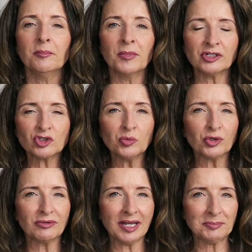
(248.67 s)
much
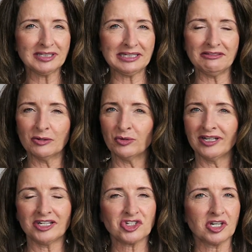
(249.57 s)
more rapidly than
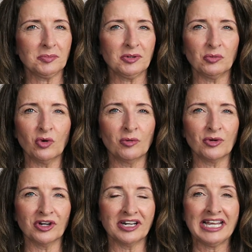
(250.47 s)
when I shop at
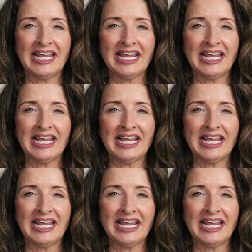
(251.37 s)
Walmart.